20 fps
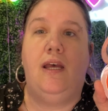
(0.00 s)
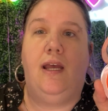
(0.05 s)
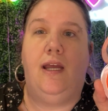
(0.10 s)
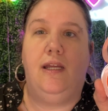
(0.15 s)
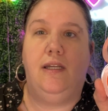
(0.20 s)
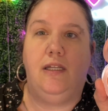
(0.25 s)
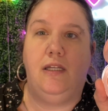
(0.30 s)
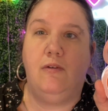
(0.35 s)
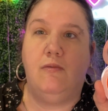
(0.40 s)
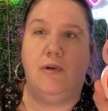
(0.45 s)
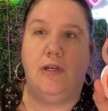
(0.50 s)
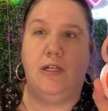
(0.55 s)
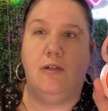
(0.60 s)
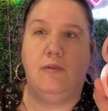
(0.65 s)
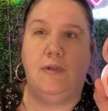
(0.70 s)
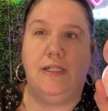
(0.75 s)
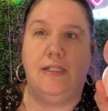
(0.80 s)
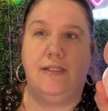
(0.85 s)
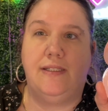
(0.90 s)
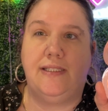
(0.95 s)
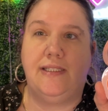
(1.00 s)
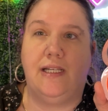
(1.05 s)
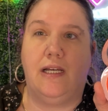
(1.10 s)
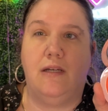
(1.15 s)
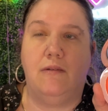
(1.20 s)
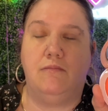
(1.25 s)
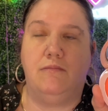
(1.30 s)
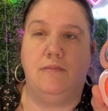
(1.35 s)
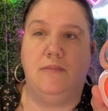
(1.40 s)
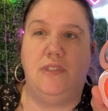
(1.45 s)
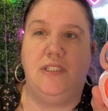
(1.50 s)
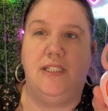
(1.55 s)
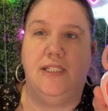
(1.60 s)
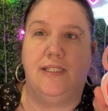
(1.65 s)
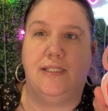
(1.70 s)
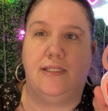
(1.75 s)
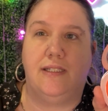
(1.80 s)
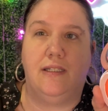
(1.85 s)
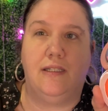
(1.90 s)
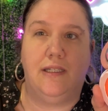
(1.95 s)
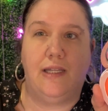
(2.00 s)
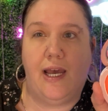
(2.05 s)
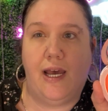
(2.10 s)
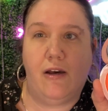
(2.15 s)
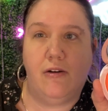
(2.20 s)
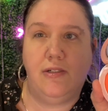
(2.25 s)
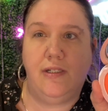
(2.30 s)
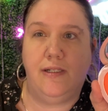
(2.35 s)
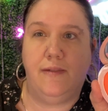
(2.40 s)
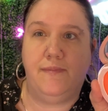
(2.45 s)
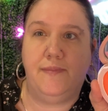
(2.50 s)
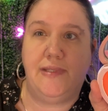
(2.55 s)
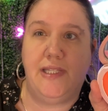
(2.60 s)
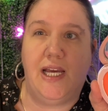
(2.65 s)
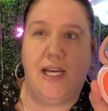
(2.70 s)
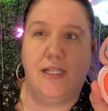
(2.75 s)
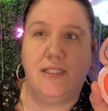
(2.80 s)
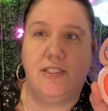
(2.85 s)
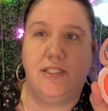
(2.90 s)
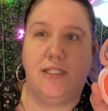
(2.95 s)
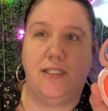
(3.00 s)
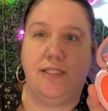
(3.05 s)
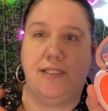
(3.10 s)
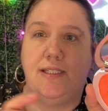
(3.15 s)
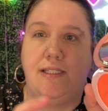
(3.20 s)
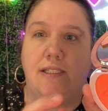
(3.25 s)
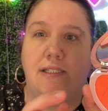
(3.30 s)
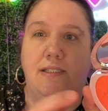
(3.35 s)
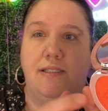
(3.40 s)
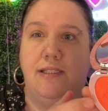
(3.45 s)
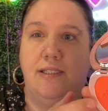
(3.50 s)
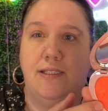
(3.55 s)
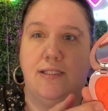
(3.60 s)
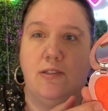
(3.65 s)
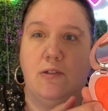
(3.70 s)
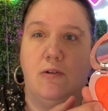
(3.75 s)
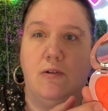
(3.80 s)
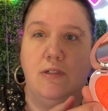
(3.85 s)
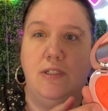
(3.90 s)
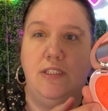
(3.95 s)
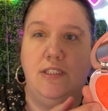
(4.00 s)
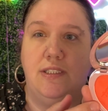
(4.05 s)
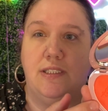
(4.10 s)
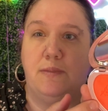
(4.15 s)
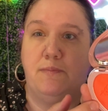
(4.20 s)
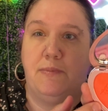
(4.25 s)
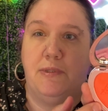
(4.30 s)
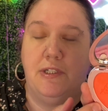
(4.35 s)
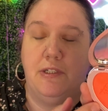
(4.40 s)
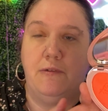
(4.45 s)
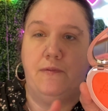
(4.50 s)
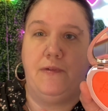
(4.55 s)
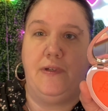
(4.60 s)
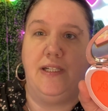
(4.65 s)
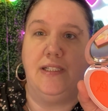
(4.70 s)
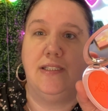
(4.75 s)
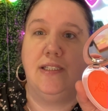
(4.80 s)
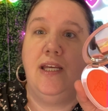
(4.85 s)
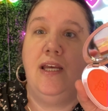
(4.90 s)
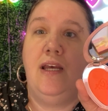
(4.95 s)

and you want to wear something just loud and obnoxious, this orange is perfect.